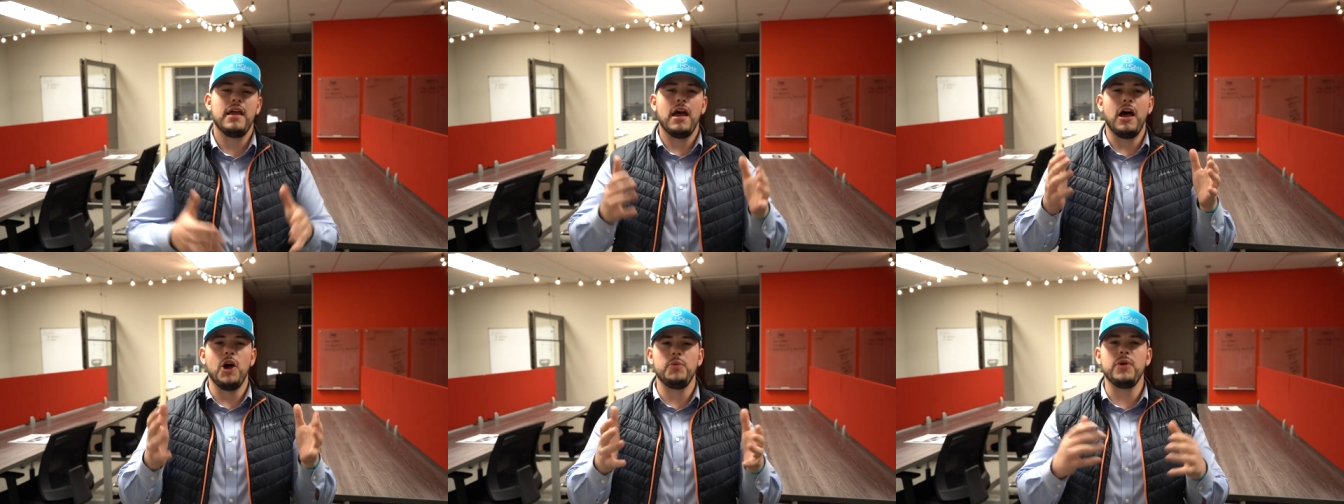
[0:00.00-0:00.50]

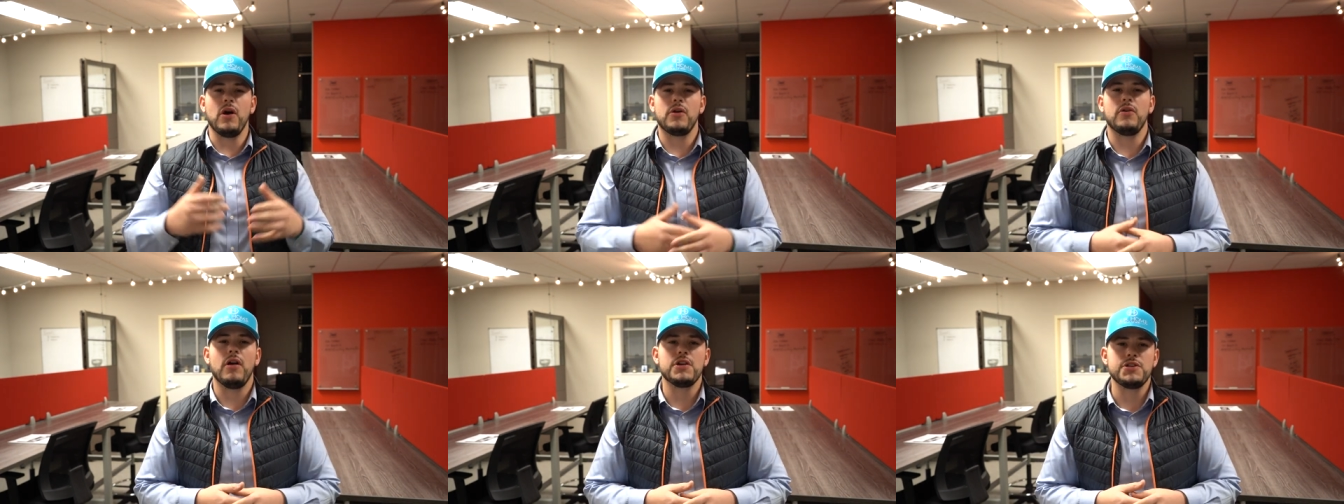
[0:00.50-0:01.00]
I hope you are
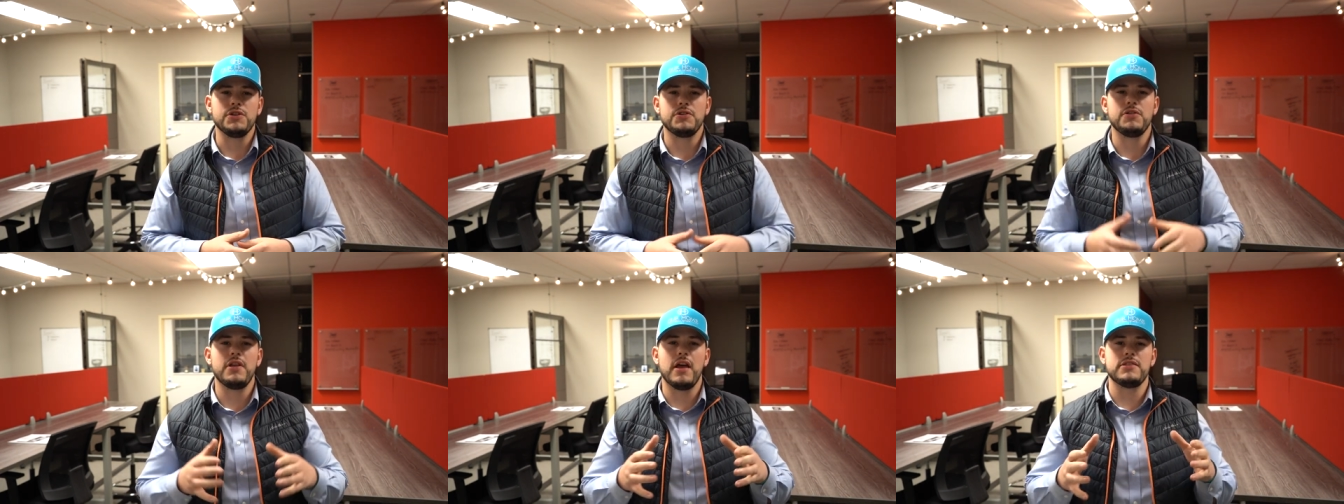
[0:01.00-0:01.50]
crushing your
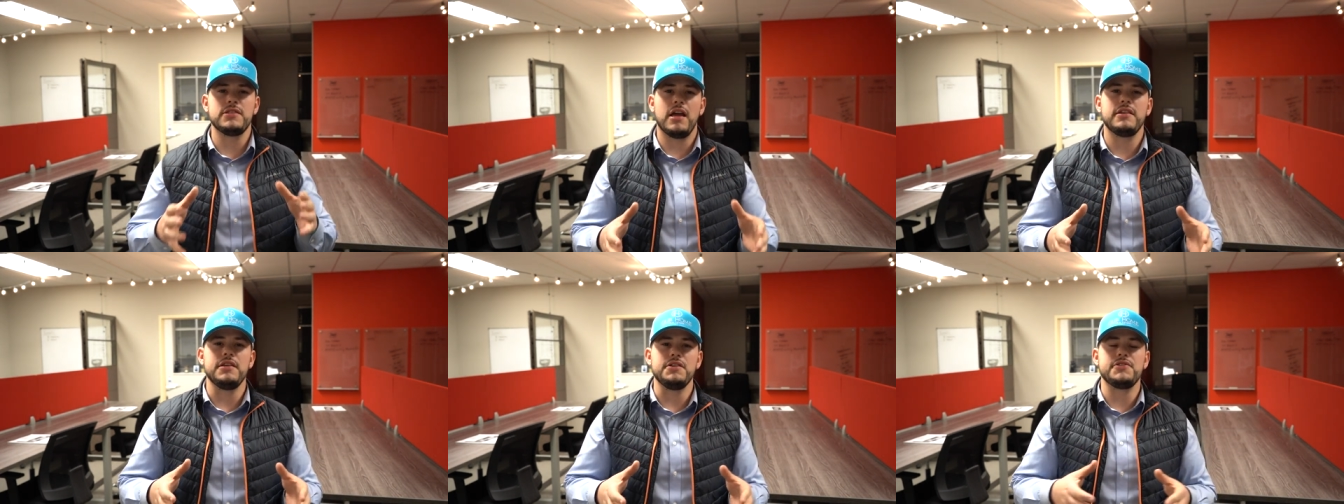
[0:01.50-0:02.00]

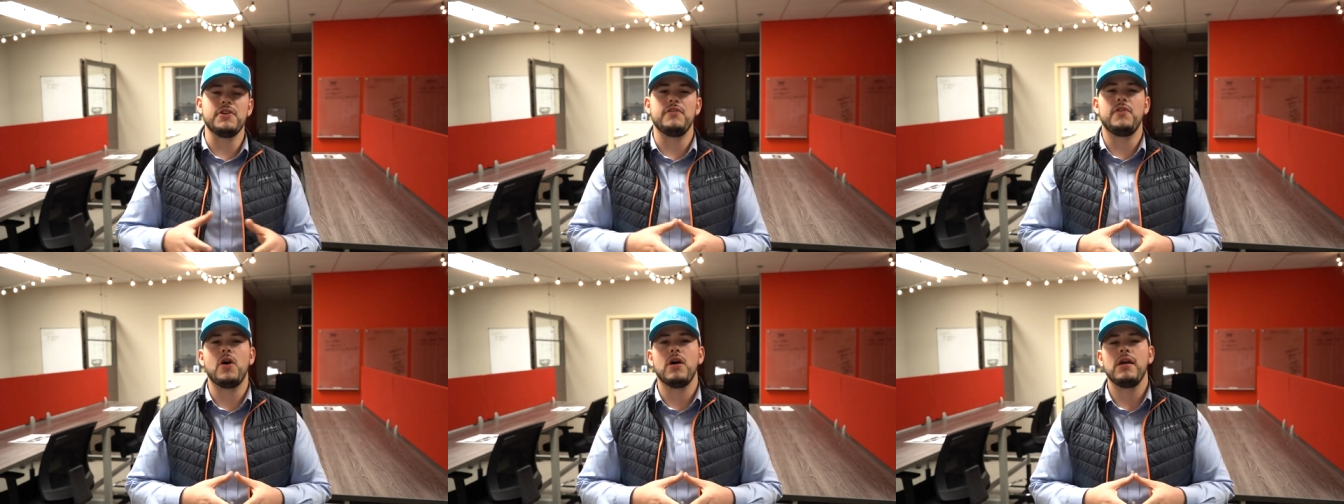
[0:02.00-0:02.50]
2019 so
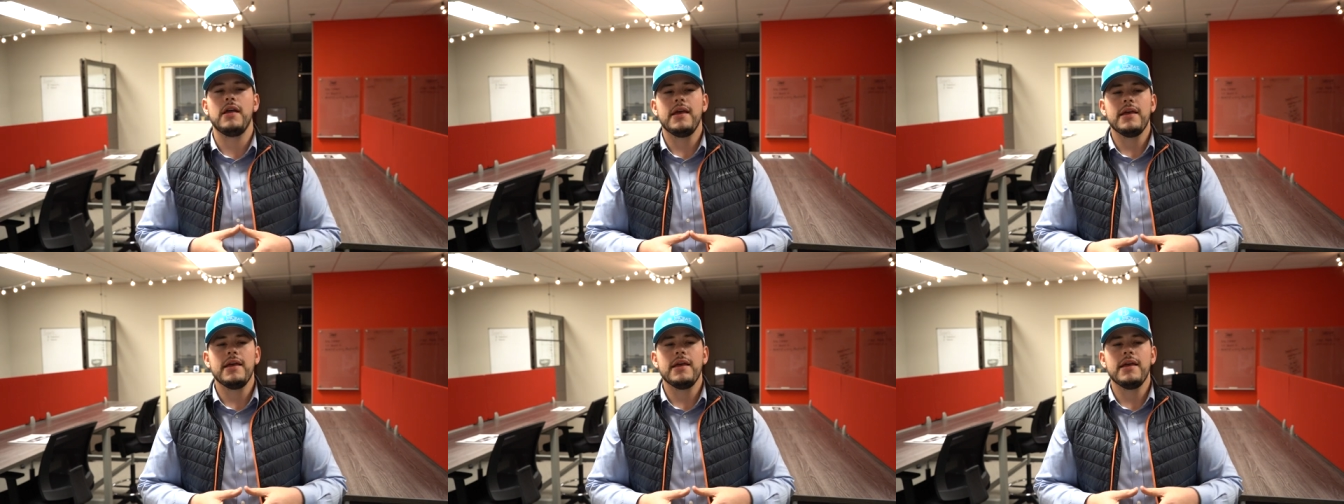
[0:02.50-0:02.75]
far.